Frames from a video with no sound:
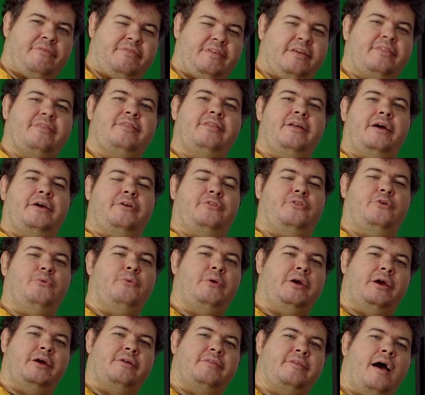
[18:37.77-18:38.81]
It's like doing
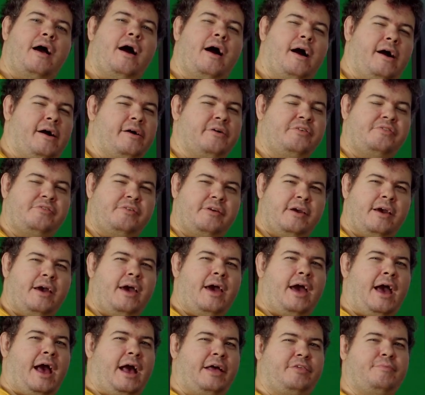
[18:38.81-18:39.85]
a task
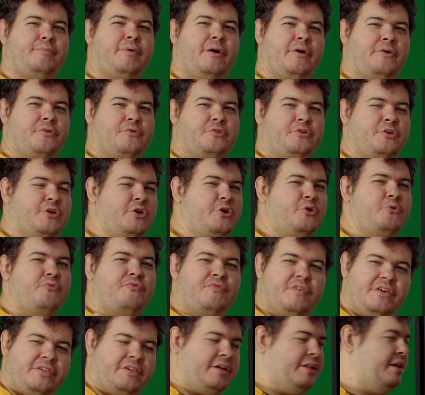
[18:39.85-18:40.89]
as opposed to you
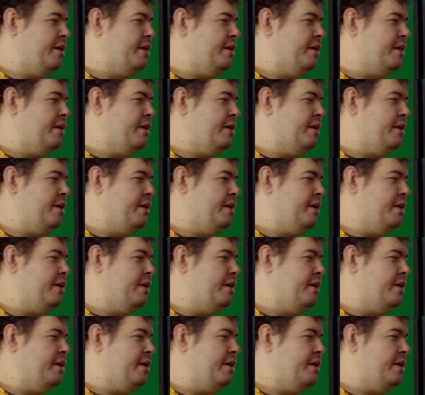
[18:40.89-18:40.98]
physically